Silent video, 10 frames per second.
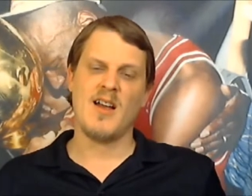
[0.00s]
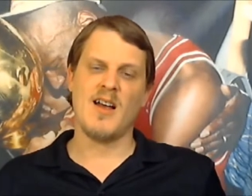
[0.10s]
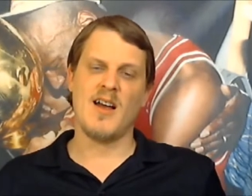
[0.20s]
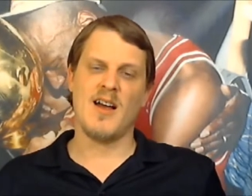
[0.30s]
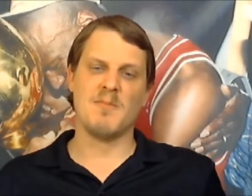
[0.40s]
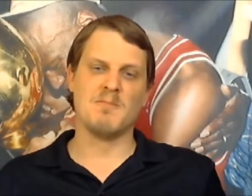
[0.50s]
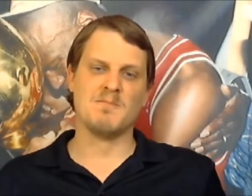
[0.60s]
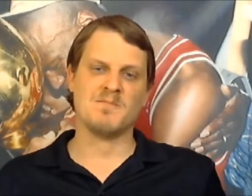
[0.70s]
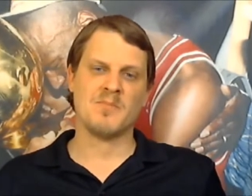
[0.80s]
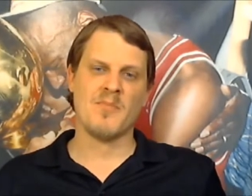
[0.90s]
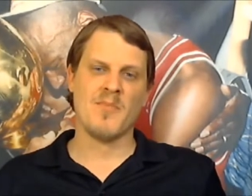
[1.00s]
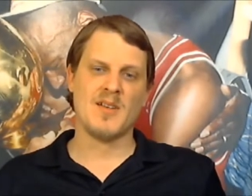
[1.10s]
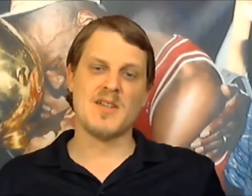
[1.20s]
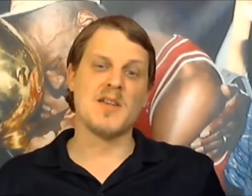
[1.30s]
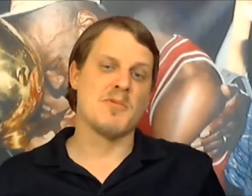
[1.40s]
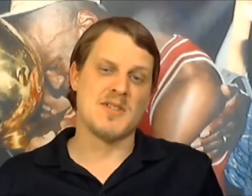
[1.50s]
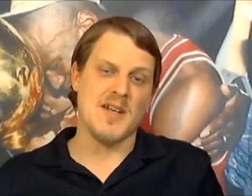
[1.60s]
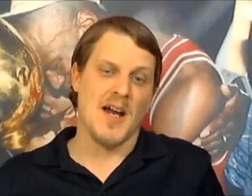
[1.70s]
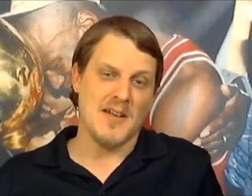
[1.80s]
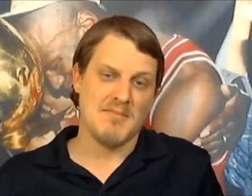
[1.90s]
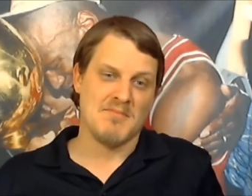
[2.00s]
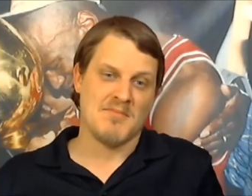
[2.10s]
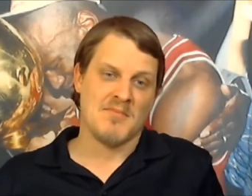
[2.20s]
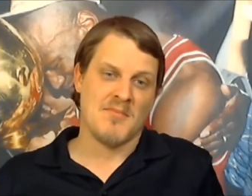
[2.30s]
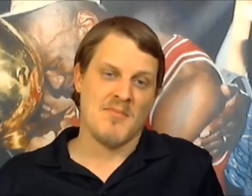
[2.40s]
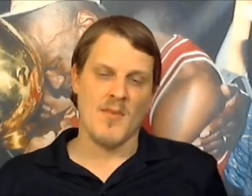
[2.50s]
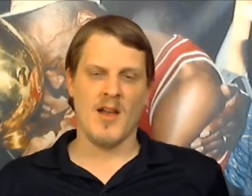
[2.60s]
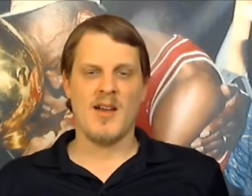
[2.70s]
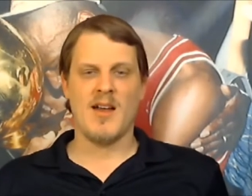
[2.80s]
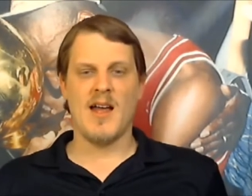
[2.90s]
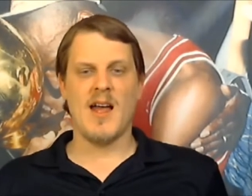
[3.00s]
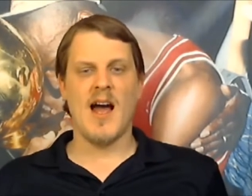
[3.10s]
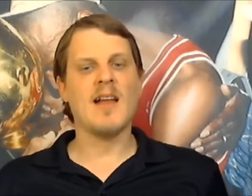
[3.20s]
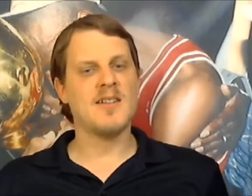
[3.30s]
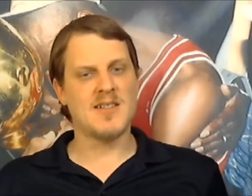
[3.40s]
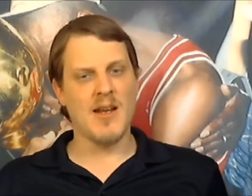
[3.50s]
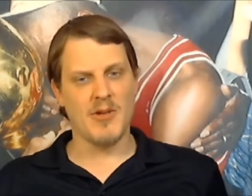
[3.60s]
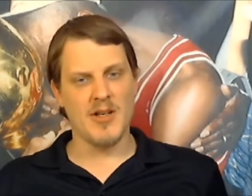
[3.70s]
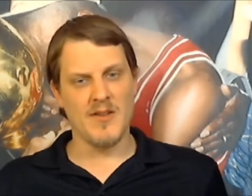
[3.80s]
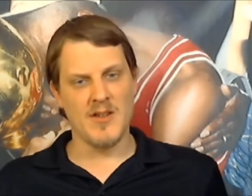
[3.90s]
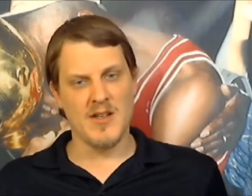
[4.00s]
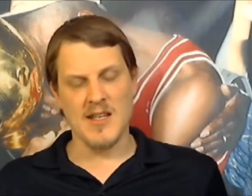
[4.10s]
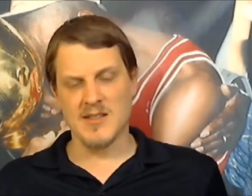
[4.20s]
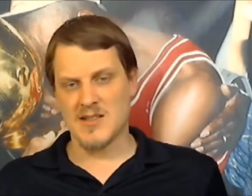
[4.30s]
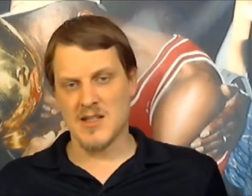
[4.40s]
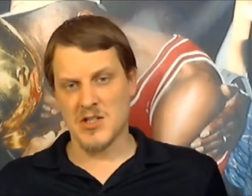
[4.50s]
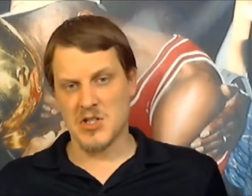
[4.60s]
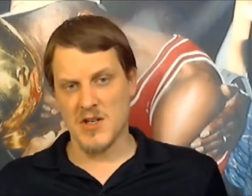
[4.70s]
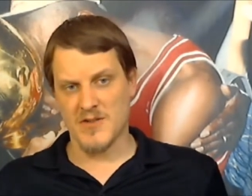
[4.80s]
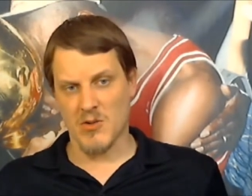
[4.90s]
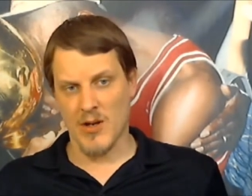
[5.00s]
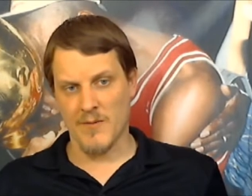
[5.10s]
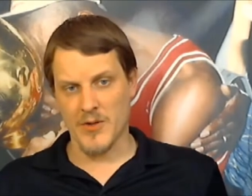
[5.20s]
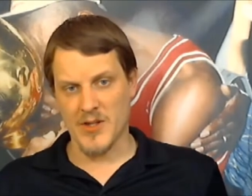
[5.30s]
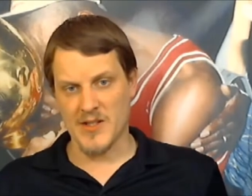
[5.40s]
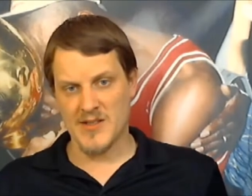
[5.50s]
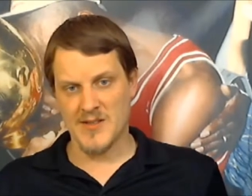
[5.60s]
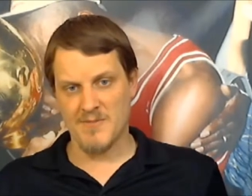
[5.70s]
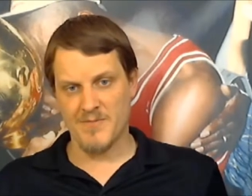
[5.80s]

Um, so they were stuck. At least I will give the Kansas City Chiefs credit for this.